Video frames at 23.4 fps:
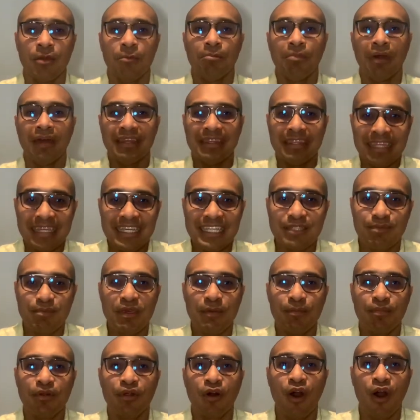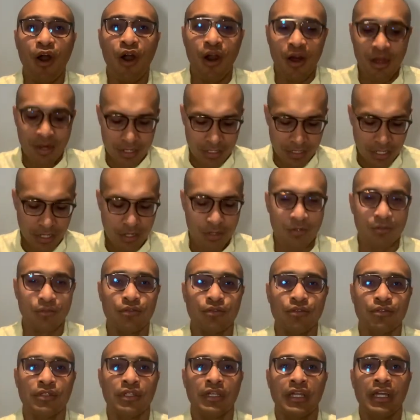but these people on their
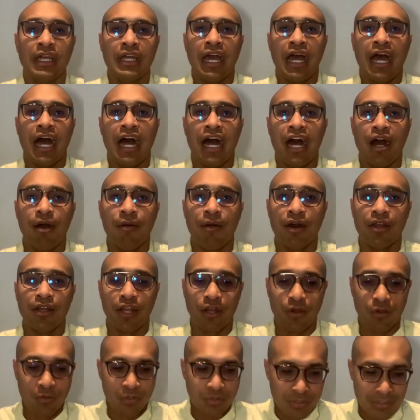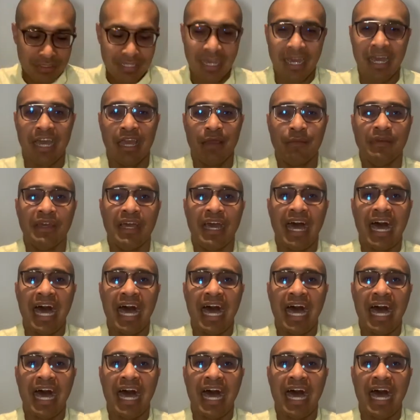own time,